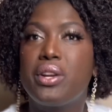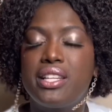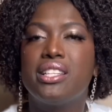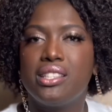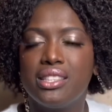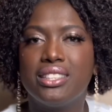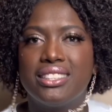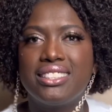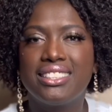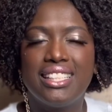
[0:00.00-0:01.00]
what it does.
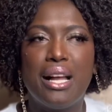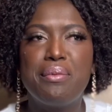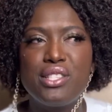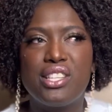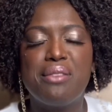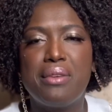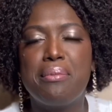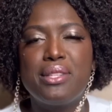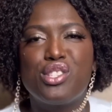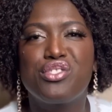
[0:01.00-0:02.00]

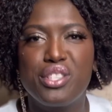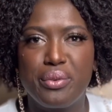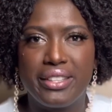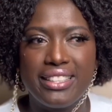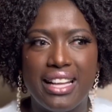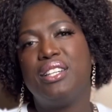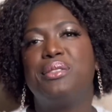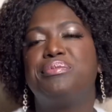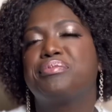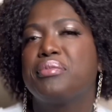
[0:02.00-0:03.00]
I'm intrigued with it.
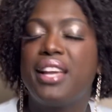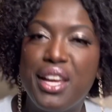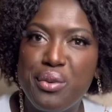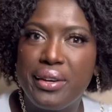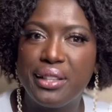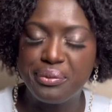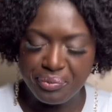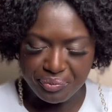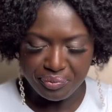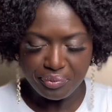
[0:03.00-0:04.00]
Anyway,
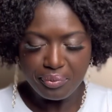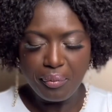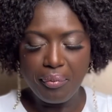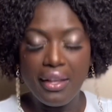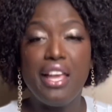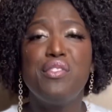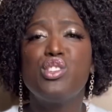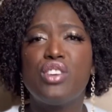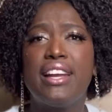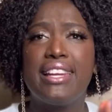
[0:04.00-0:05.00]
if
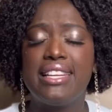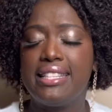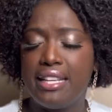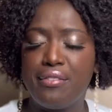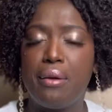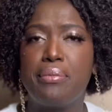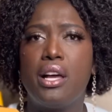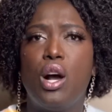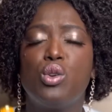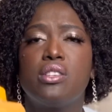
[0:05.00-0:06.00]
you tried anything from
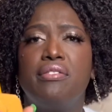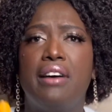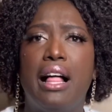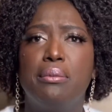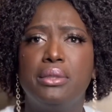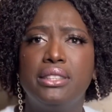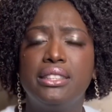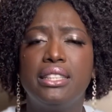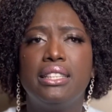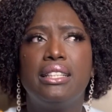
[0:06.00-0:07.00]
the House of
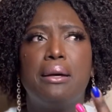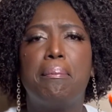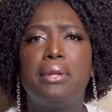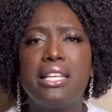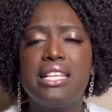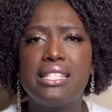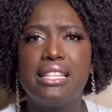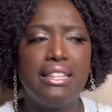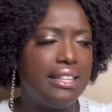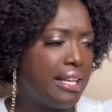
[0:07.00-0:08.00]
Valmont, please
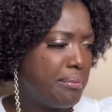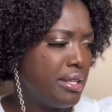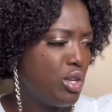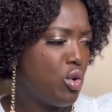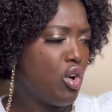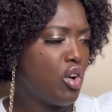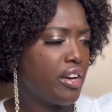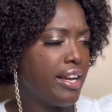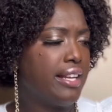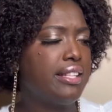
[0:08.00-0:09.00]
let me know,
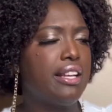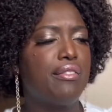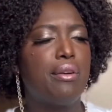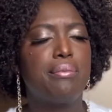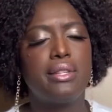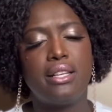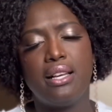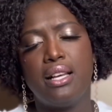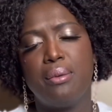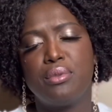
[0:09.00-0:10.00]
or anything from
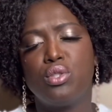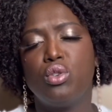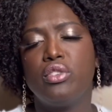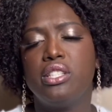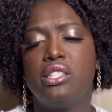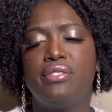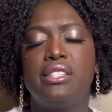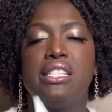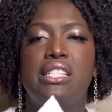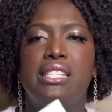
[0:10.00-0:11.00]
the Stories
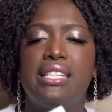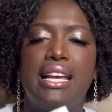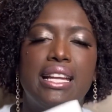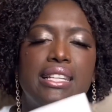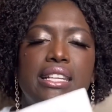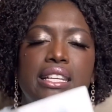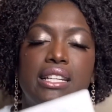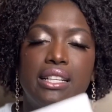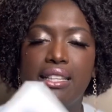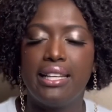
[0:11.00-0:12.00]

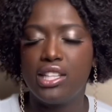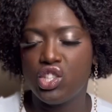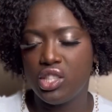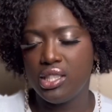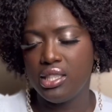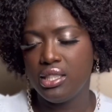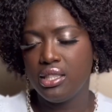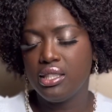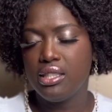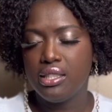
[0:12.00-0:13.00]
Veneziani collection,
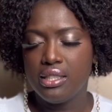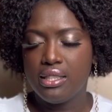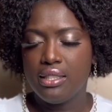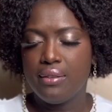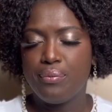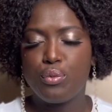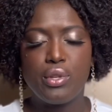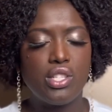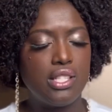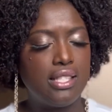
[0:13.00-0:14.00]

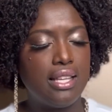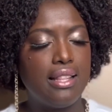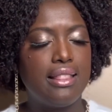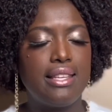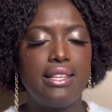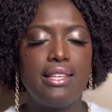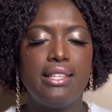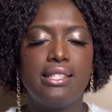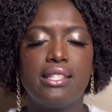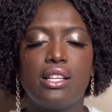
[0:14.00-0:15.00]
which is
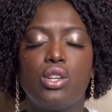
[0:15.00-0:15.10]
these